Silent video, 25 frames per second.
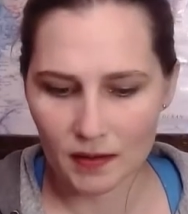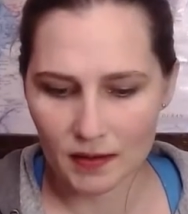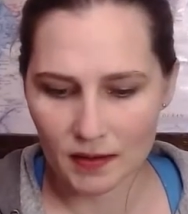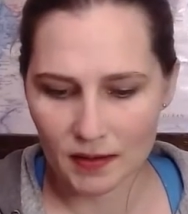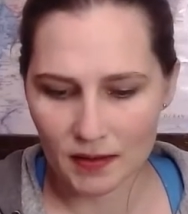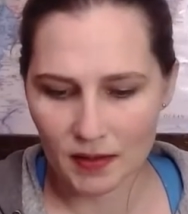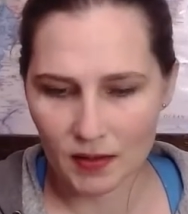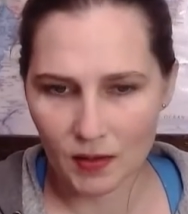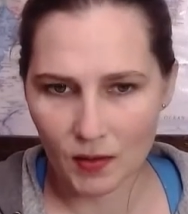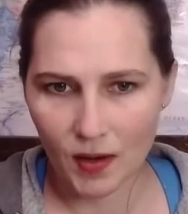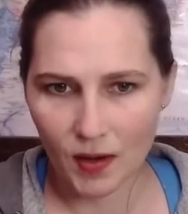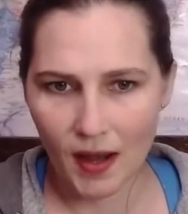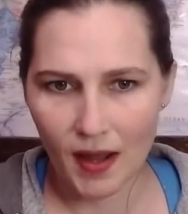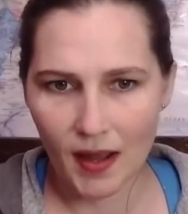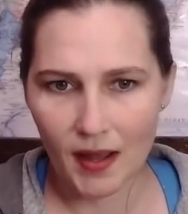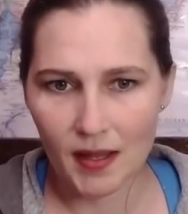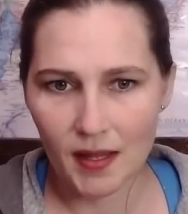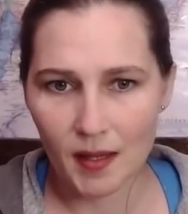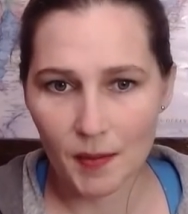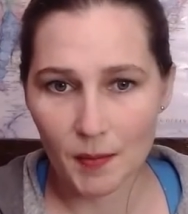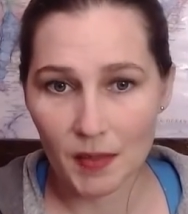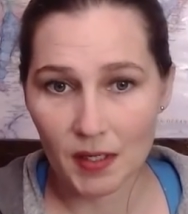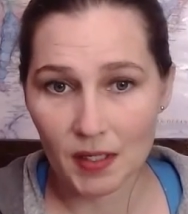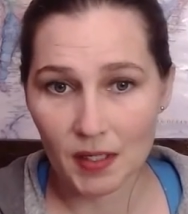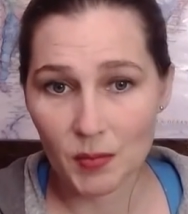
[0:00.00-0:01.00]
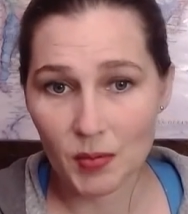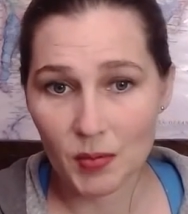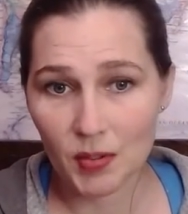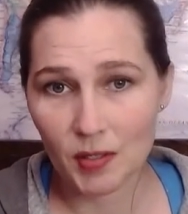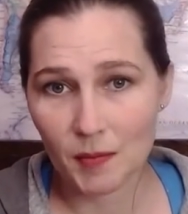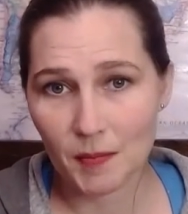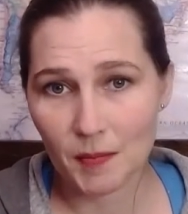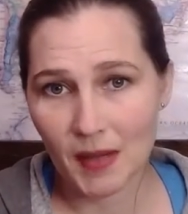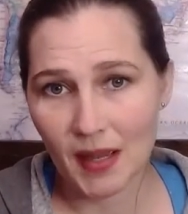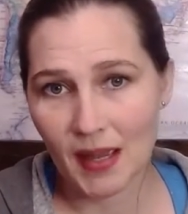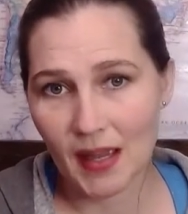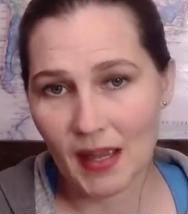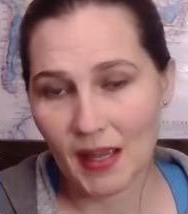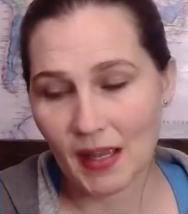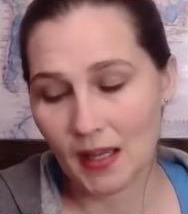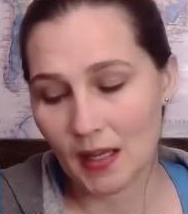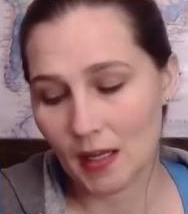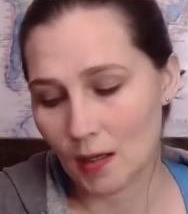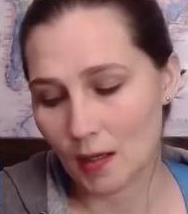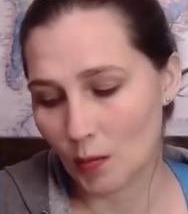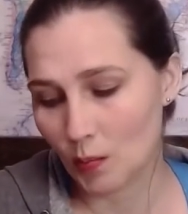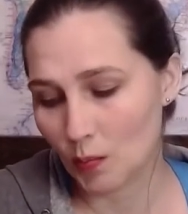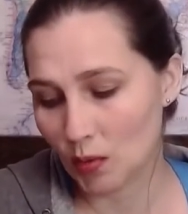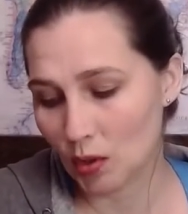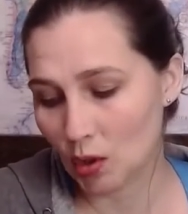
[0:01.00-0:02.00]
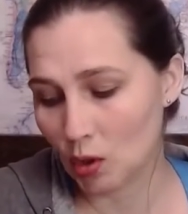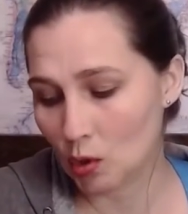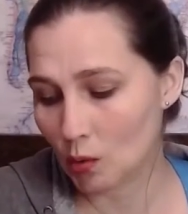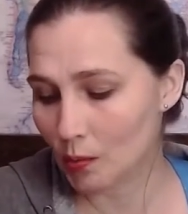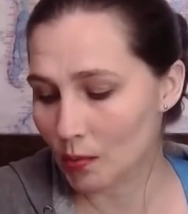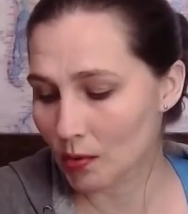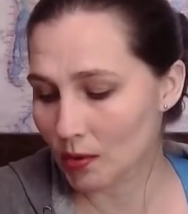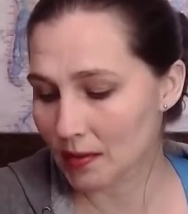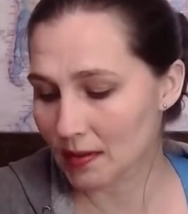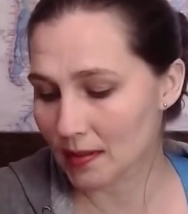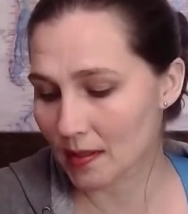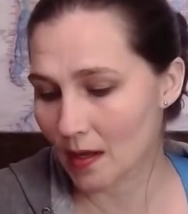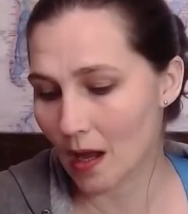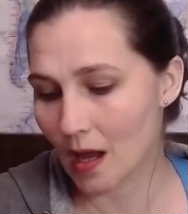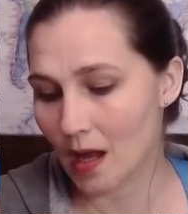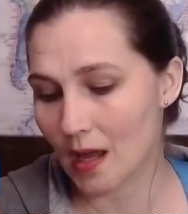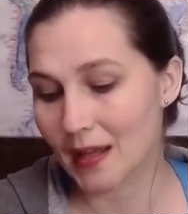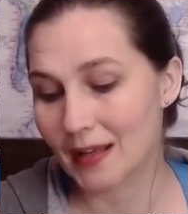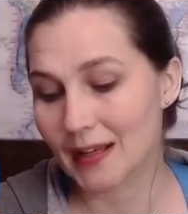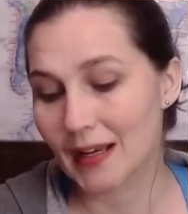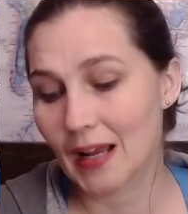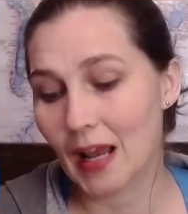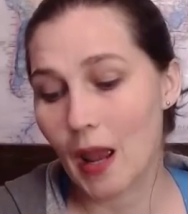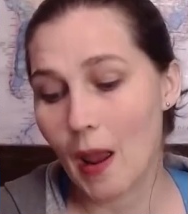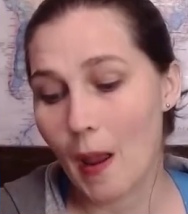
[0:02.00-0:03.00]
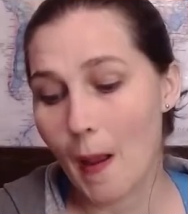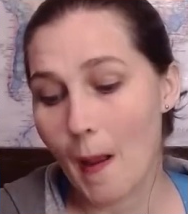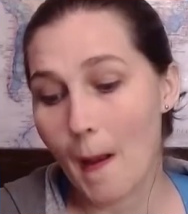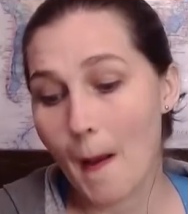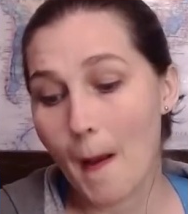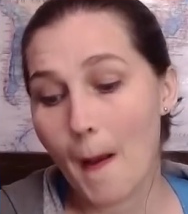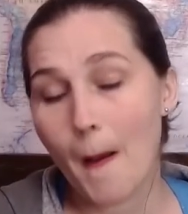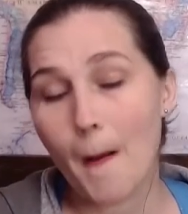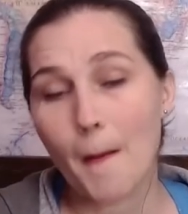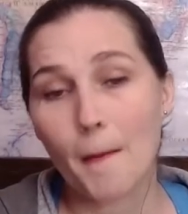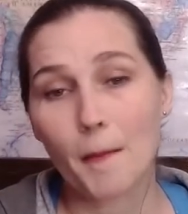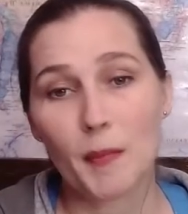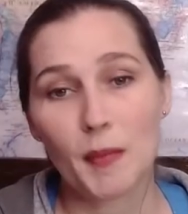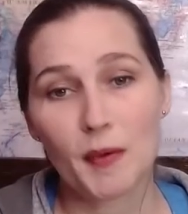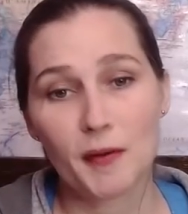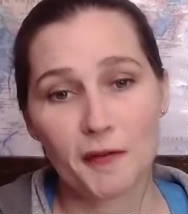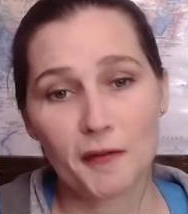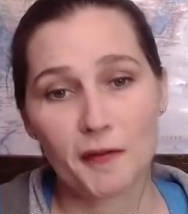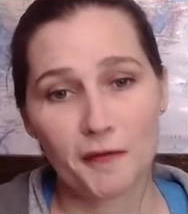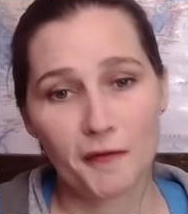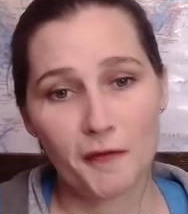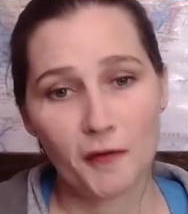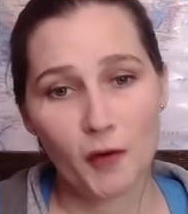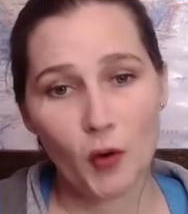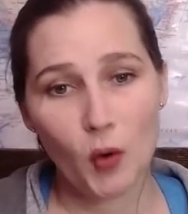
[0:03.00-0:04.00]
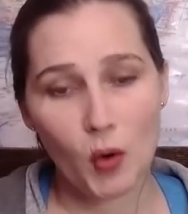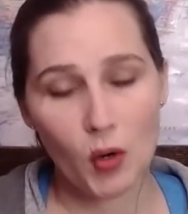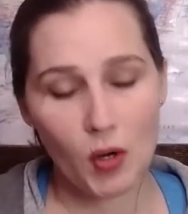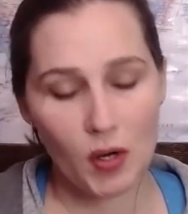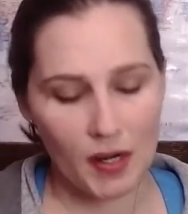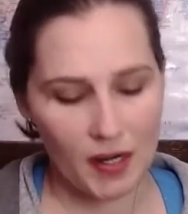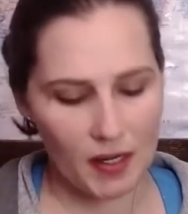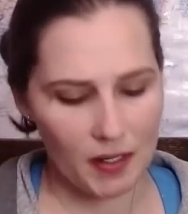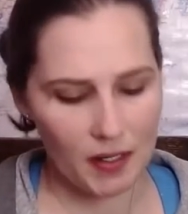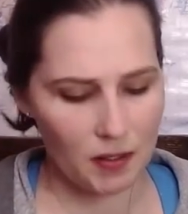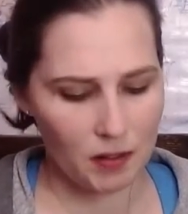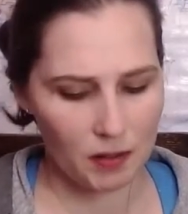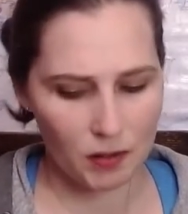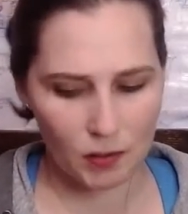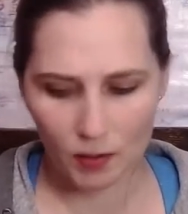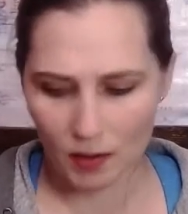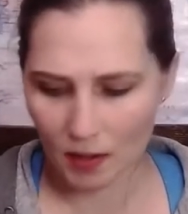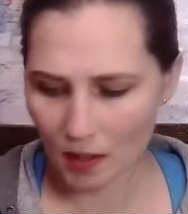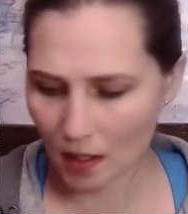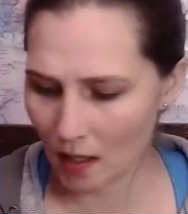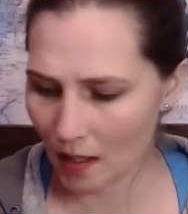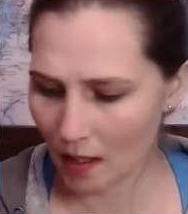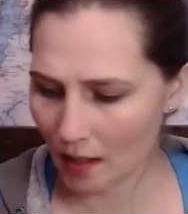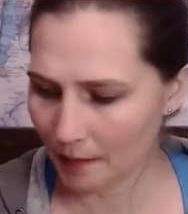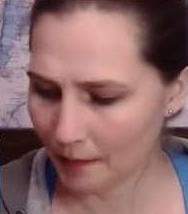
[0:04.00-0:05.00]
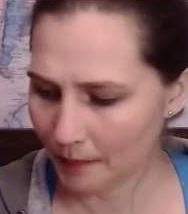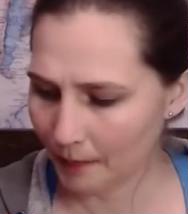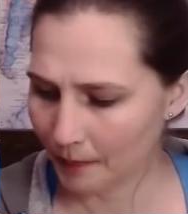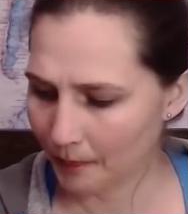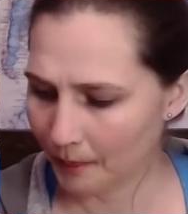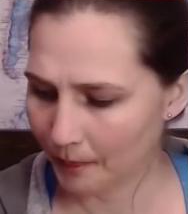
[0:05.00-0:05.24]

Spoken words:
So I am going to put my pupils on before I glue it on.